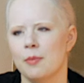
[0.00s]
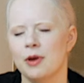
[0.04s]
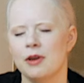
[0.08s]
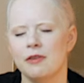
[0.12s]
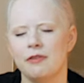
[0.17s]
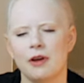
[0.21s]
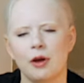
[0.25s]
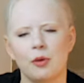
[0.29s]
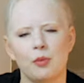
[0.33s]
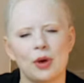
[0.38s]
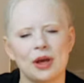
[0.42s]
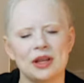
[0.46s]
But
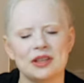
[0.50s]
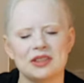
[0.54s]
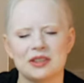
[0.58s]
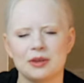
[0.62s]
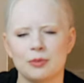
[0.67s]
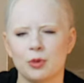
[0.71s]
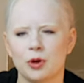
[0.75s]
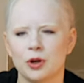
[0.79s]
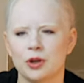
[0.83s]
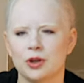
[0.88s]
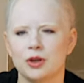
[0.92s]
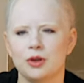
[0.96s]
if I went
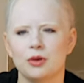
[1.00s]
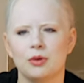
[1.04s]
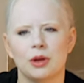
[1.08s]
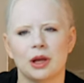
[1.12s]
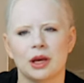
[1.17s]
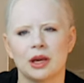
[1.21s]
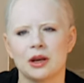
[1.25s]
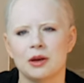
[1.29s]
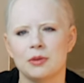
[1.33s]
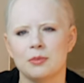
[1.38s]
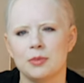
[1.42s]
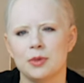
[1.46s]
somewhere new,
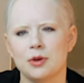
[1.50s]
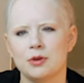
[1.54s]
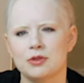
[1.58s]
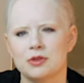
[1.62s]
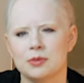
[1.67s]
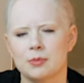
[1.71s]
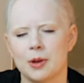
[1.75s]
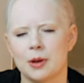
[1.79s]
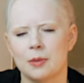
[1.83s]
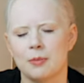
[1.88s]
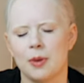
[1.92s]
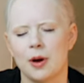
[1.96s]
like an
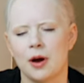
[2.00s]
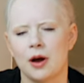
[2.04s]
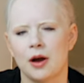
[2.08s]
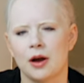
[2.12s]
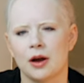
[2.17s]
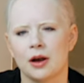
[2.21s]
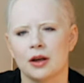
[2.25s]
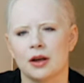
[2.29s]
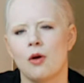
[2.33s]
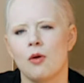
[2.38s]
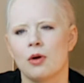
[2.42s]
amusement park